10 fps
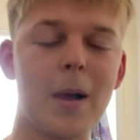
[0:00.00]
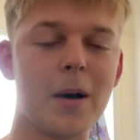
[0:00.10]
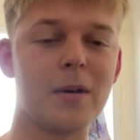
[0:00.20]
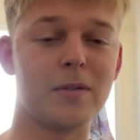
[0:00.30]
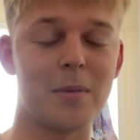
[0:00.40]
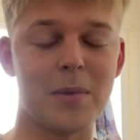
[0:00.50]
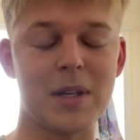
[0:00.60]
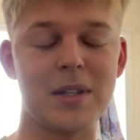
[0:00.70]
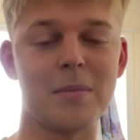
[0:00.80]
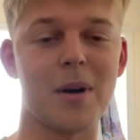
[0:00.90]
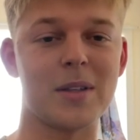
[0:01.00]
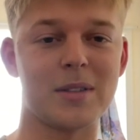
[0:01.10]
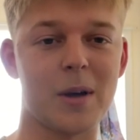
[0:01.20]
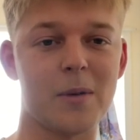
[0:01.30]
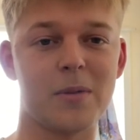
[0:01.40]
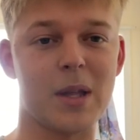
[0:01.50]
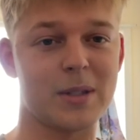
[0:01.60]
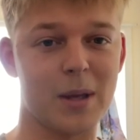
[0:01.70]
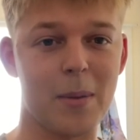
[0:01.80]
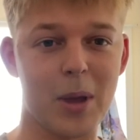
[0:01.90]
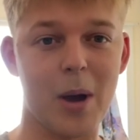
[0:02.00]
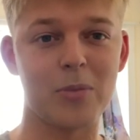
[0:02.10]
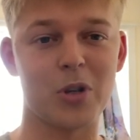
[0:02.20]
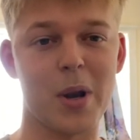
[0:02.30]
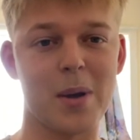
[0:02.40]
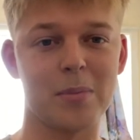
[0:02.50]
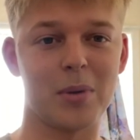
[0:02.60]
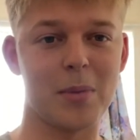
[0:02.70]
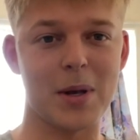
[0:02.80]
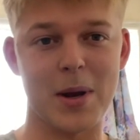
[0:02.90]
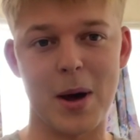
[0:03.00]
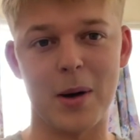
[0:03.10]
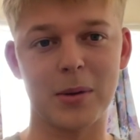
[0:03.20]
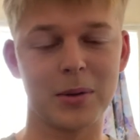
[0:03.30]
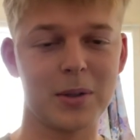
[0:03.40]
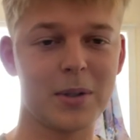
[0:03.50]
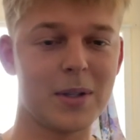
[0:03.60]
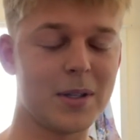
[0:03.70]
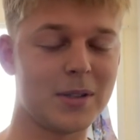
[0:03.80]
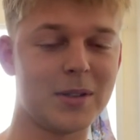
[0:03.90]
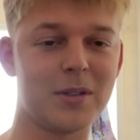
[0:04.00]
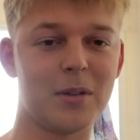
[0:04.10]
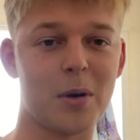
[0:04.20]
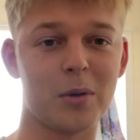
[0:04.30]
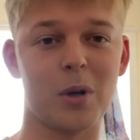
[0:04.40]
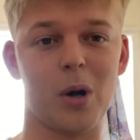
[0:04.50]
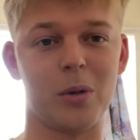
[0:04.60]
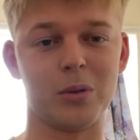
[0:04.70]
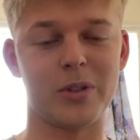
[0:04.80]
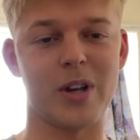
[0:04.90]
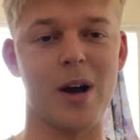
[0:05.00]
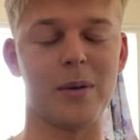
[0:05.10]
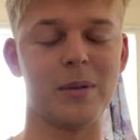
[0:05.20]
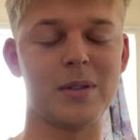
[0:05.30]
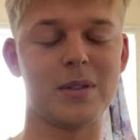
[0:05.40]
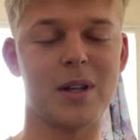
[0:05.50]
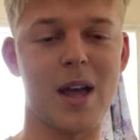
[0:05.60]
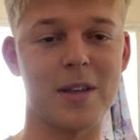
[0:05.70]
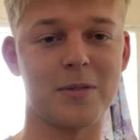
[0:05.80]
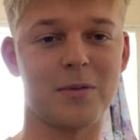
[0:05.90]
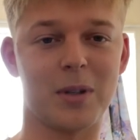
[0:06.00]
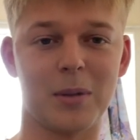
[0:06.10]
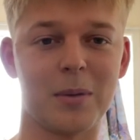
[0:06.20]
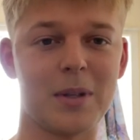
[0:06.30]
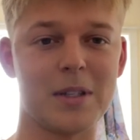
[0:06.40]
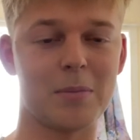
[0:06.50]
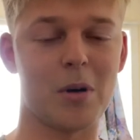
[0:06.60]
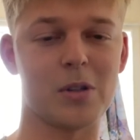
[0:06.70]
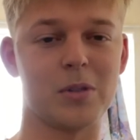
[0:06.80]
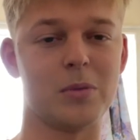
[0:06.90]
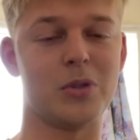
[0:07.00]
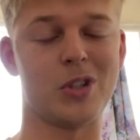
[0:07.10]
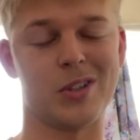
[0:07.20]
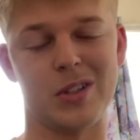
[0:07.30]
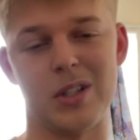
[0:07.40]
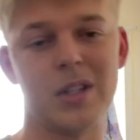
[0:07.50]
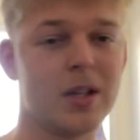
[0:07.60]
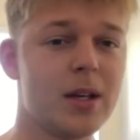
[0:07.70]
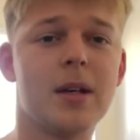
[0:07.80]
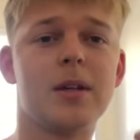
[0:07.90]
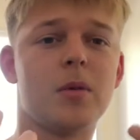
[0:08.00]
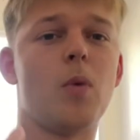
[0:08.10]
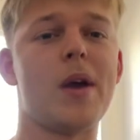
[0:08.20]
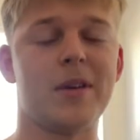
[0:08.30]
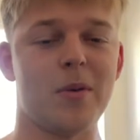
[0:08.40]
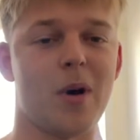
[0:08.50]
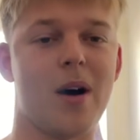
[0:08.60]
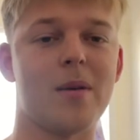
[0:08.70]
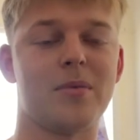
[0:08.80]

for me, myself, that's something I'm trying to implement now, is, you know, cold showers as frequently as possible, just to wake you up.